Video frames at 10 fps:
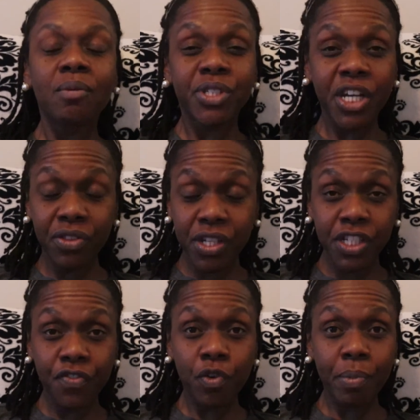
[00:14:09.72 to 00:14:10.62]
Share
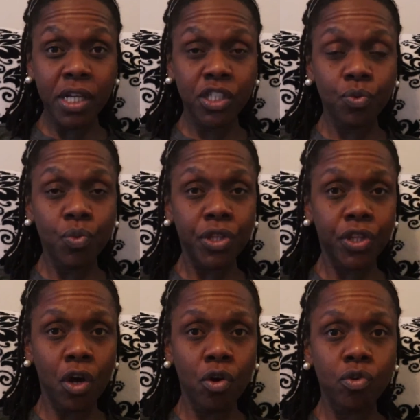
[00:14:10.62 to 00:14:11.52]
this information
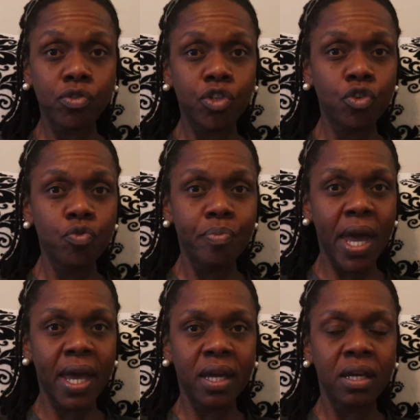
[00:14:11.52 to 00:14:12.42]
with those who
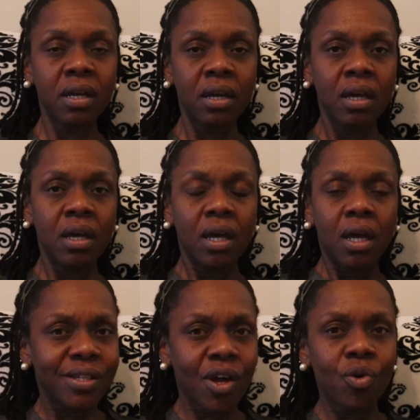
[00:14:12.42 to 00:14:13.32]
may
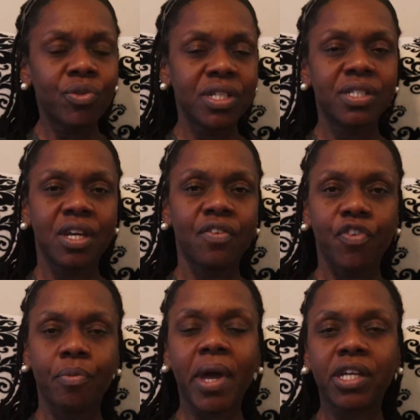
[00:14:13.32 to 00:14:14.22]
know this
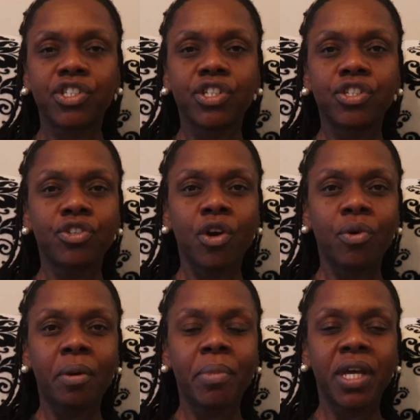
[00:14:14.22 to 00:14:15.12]
information. You
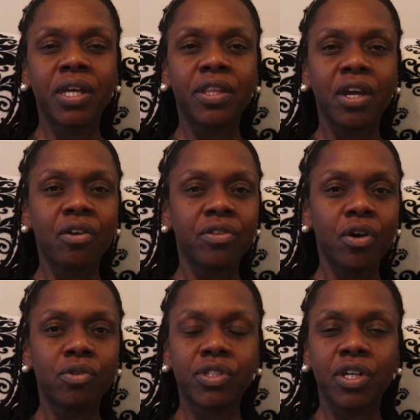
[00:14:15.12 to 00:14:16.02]
know what I mean? There are
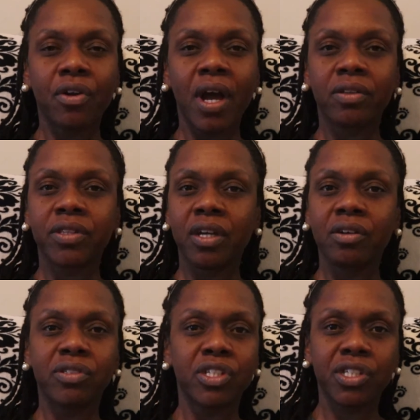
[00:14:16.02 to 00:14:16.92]
those that are out
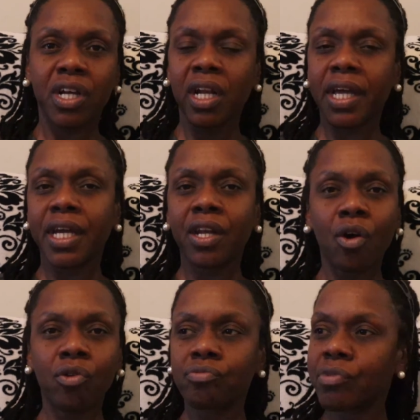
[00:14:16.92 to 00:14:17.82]
there just clicking
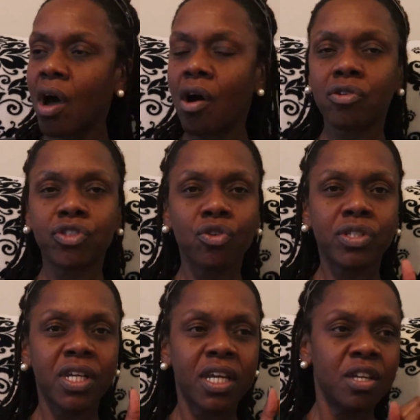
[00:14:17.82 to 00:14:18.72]
on all
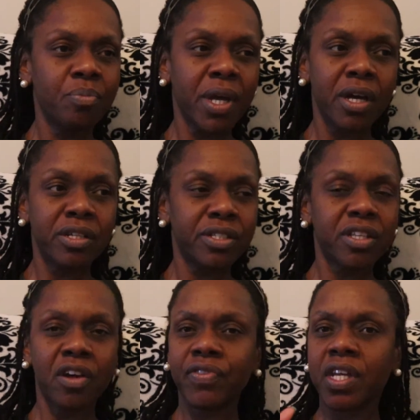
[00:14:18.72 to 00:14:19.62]
sorts of emails,
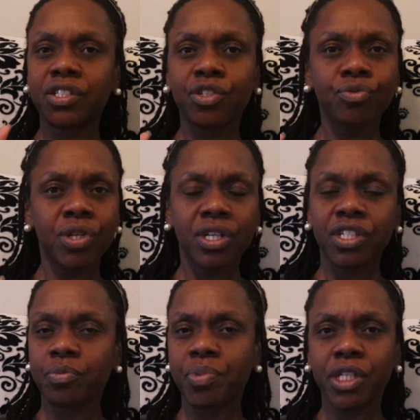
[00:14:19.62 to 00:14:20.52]
stuff that's too
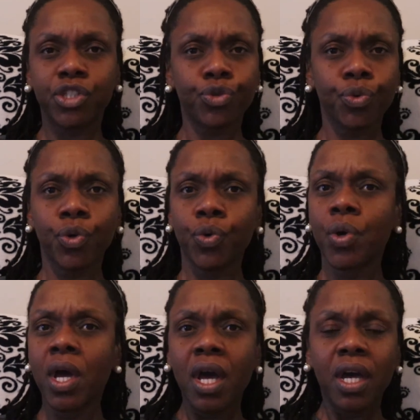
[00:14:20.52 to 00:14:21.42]
good to be
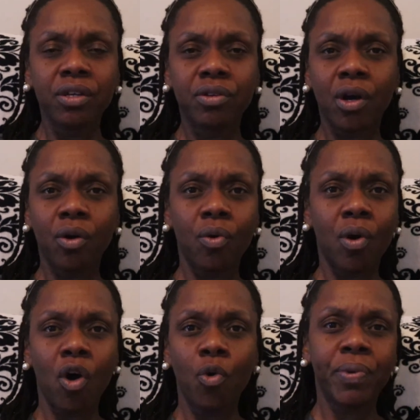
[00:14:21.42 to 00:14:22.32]
true,
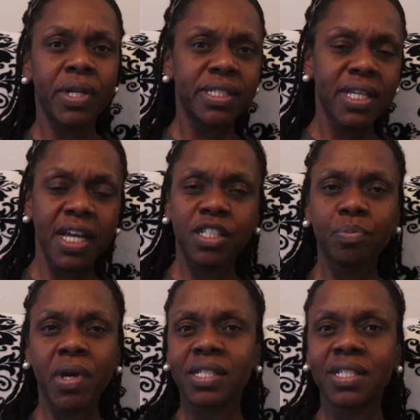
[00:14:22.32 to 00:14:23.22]
opening
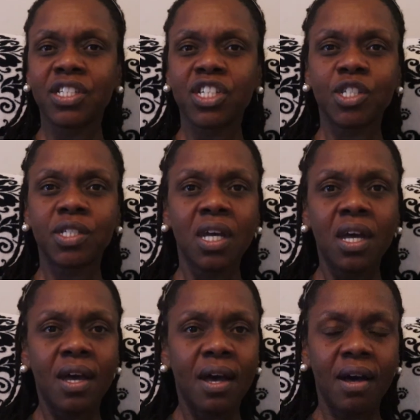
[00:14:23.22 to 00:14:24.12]
text messages,
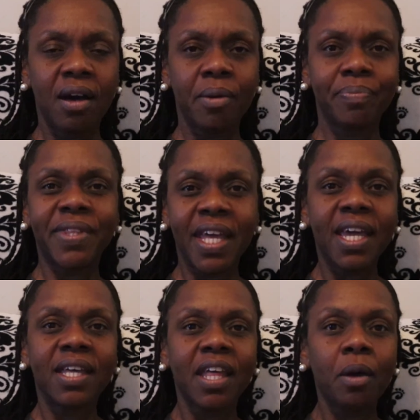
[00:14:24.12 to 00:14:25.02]

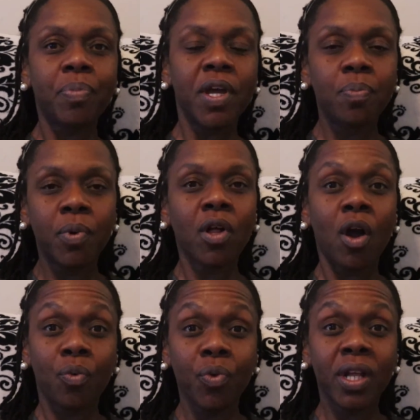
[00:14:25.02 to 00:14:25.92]
thinking that people
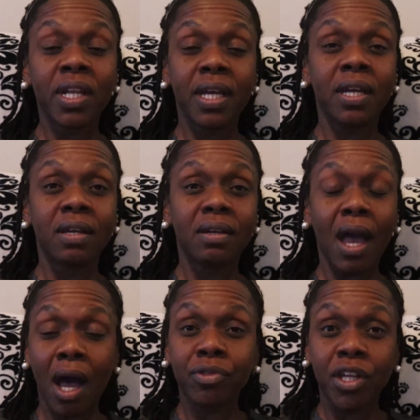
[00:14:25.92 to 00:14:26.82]
are really
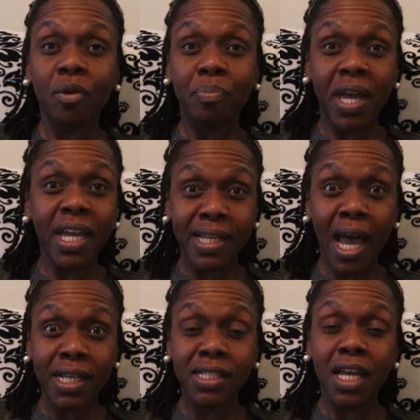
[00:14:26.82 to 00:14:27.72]
out there being
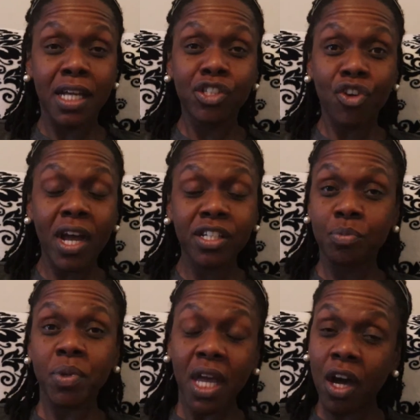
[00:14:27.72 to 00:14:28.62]
nice and trying
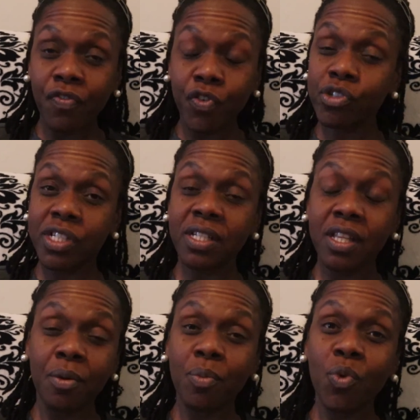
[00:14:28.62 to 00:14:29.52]
to be helpful to
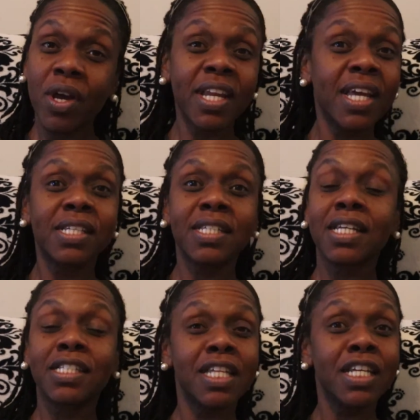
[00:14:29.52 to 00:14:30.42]
them, when
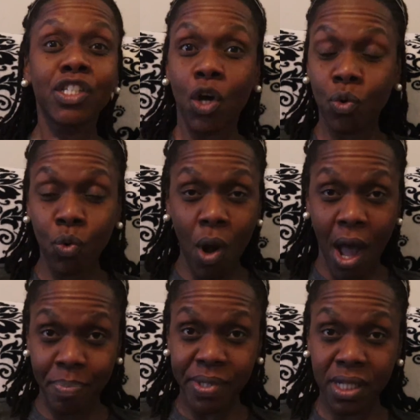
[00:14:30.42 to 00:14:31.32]
it's the total
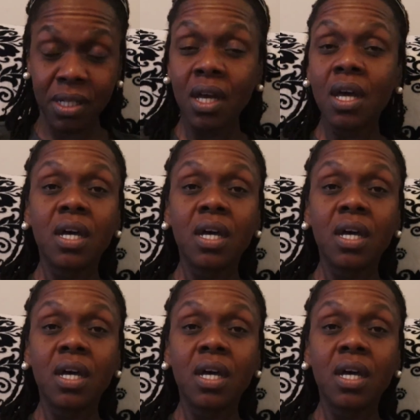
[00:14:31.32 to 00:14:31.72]
opposite.